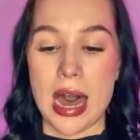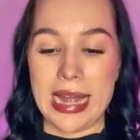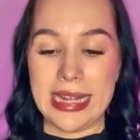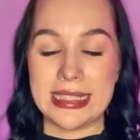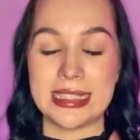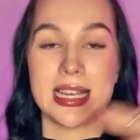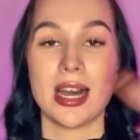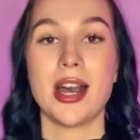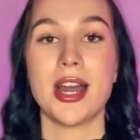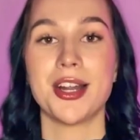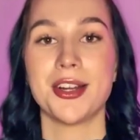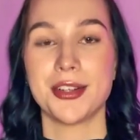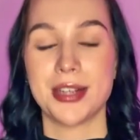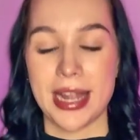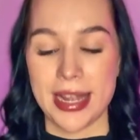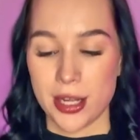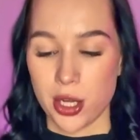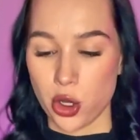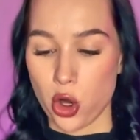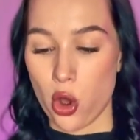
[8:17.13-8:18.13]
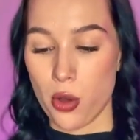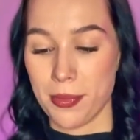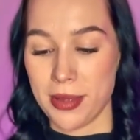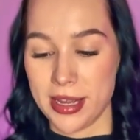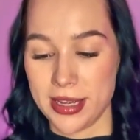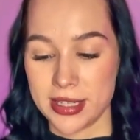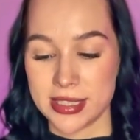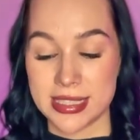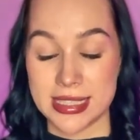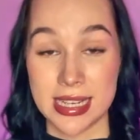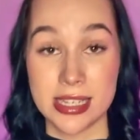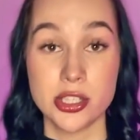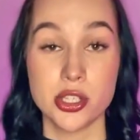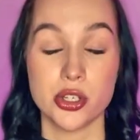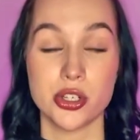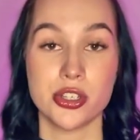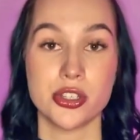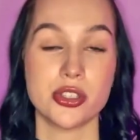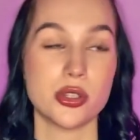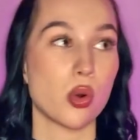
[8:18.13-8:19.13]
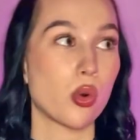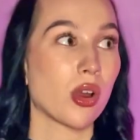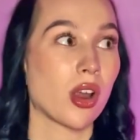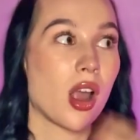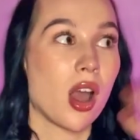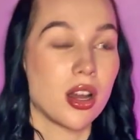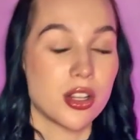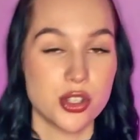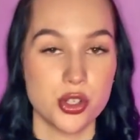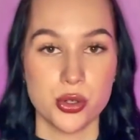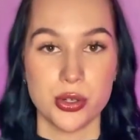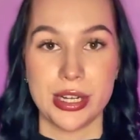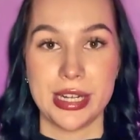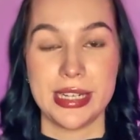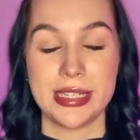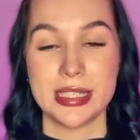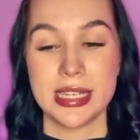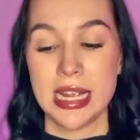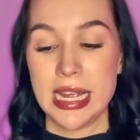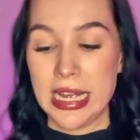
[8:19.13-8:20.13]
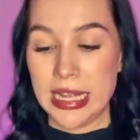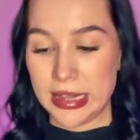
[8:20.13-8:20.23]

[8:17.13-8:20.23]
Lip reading: entire economic sectors or countries